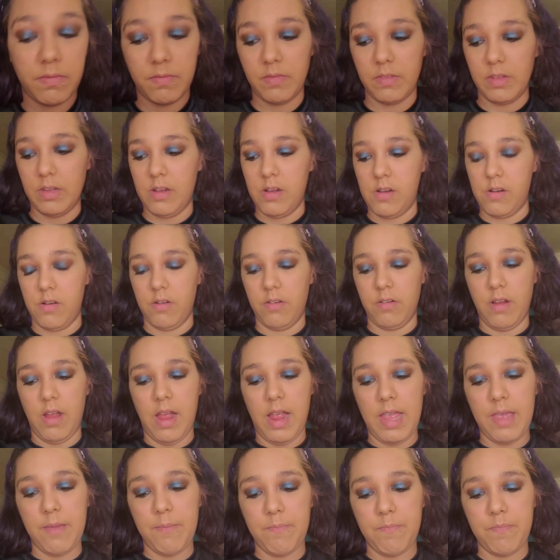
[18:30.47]

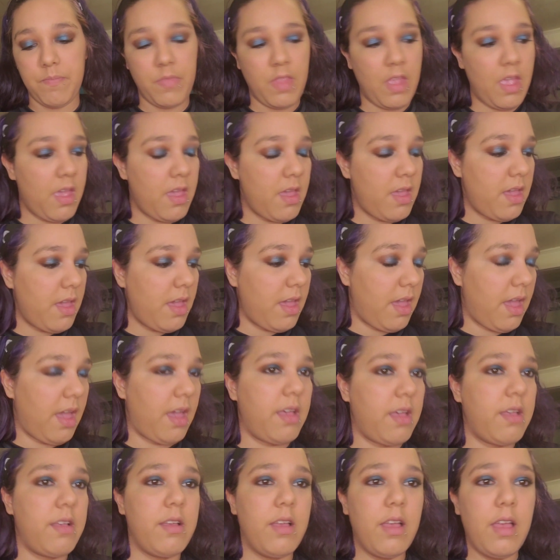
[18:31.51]
Alright.
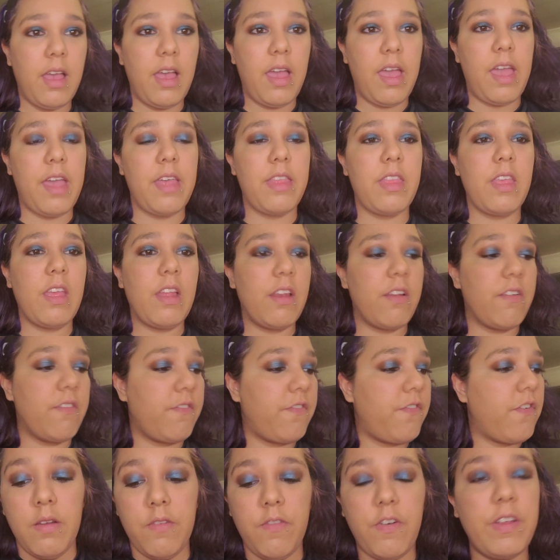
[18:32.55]
And then
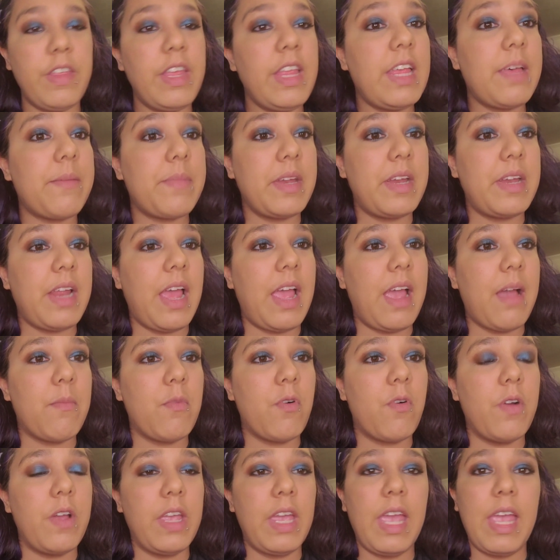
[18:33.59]
for the lip today, I'm
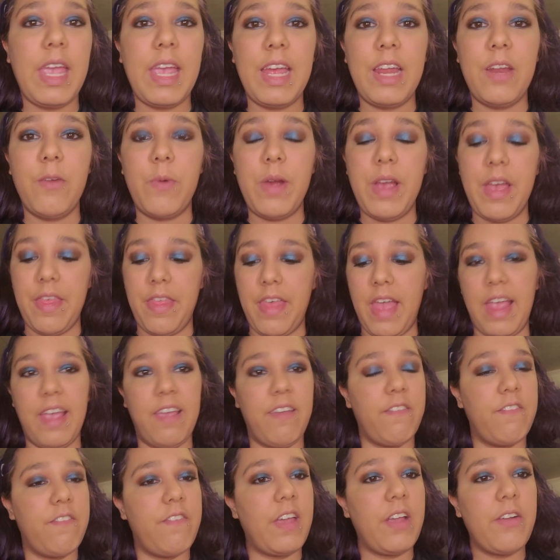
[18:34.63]
going in with a
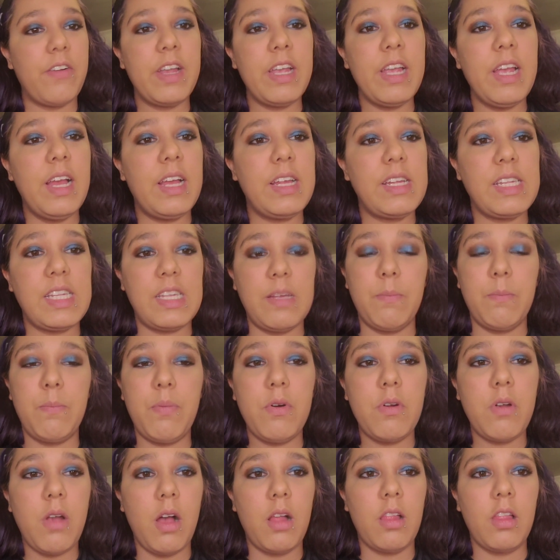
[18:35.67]
very simple
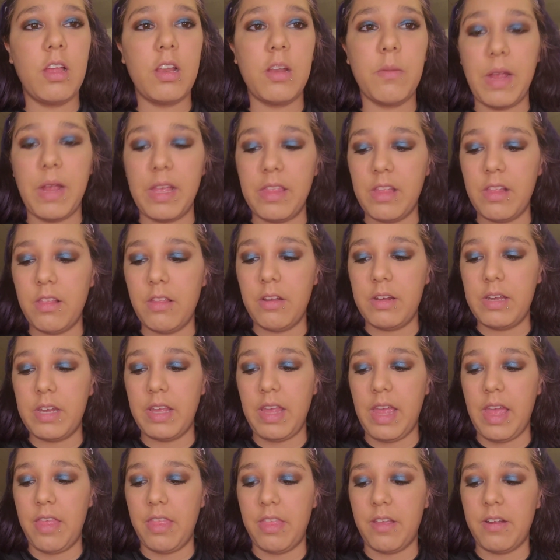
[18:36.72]
color to bring the look
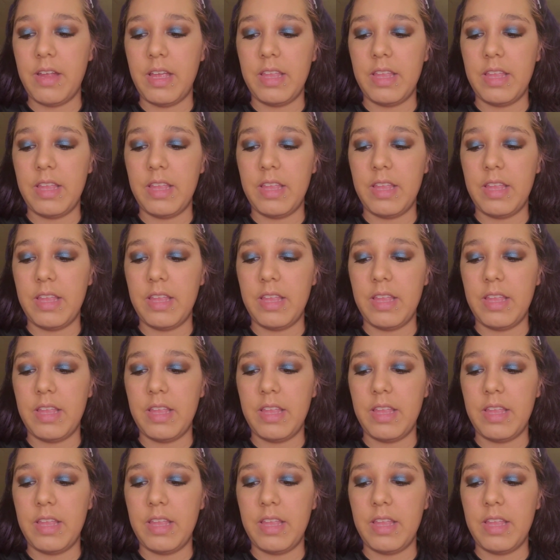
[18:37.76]
together.